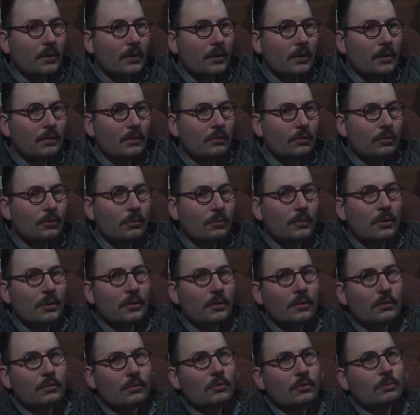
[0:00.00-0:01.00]
even somebody that
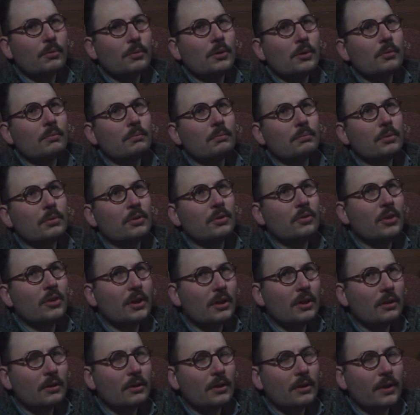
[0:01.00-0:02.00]
doesn't smoke
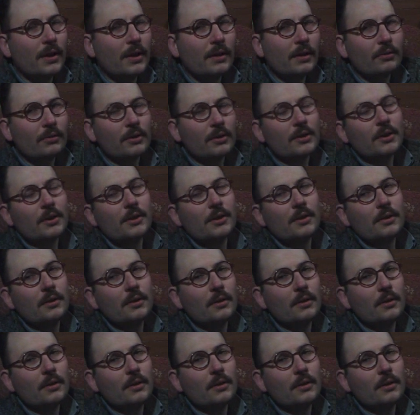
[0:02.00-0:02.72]
particularly heavily,